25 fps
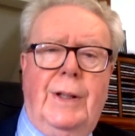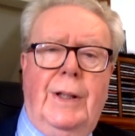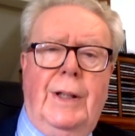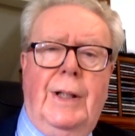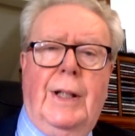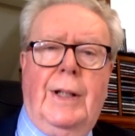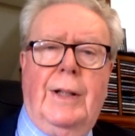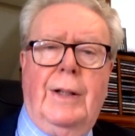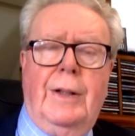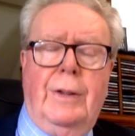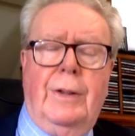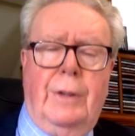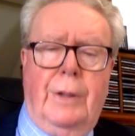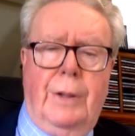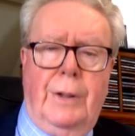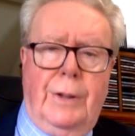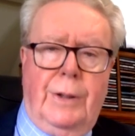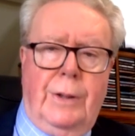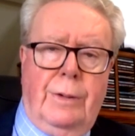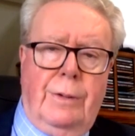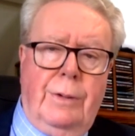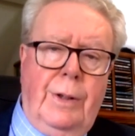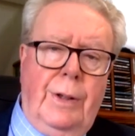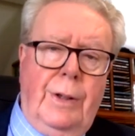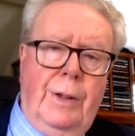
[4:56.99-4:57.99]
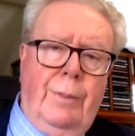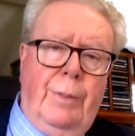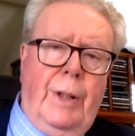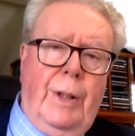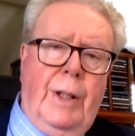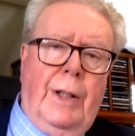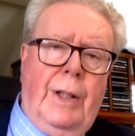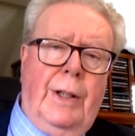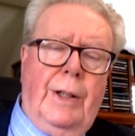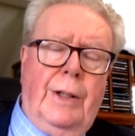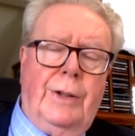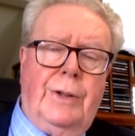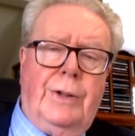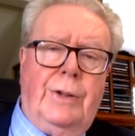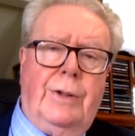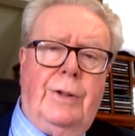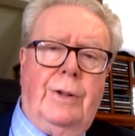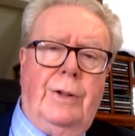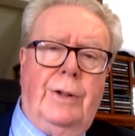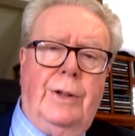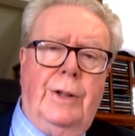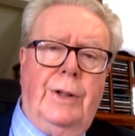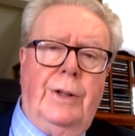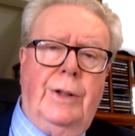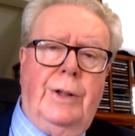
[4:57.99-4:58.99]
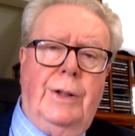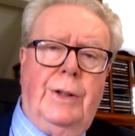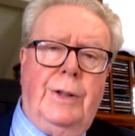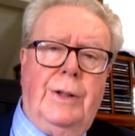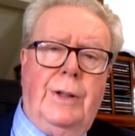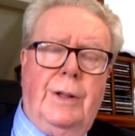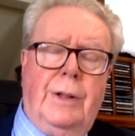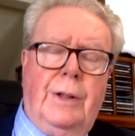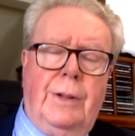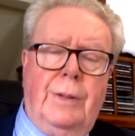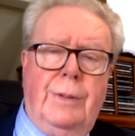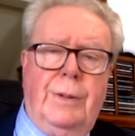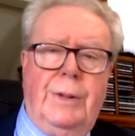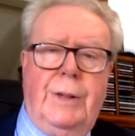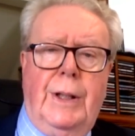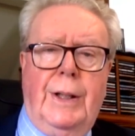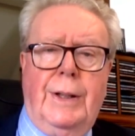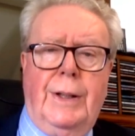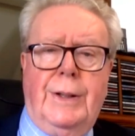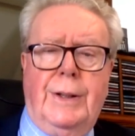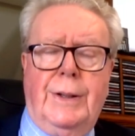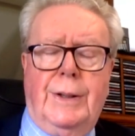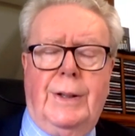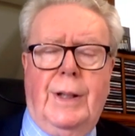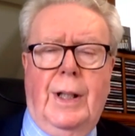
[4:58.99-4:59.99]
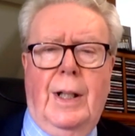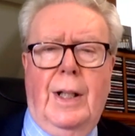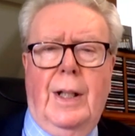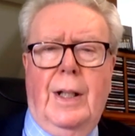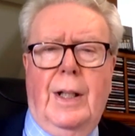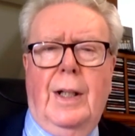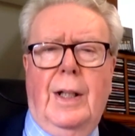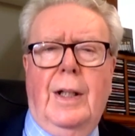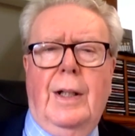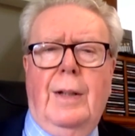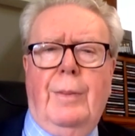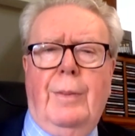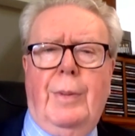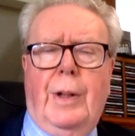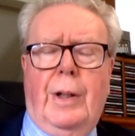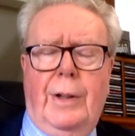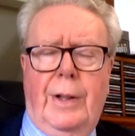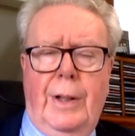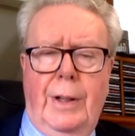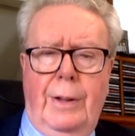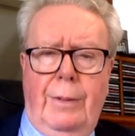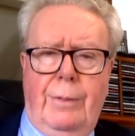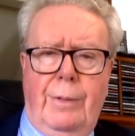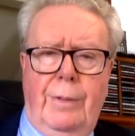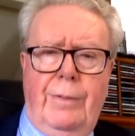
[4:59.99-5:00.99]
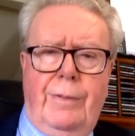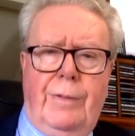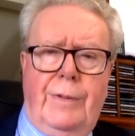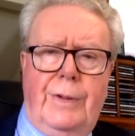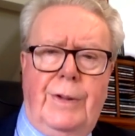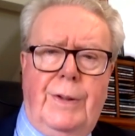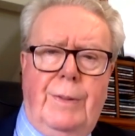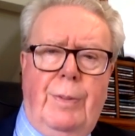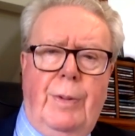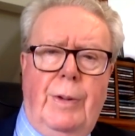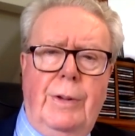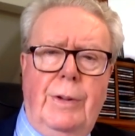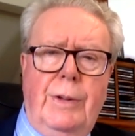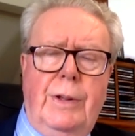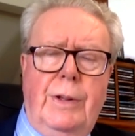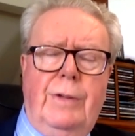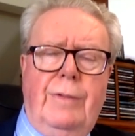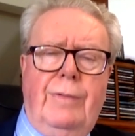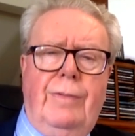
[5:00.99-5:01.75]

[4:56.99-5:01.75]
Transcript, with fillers: the other night, talking about our strategic circumstances. But I think we've responded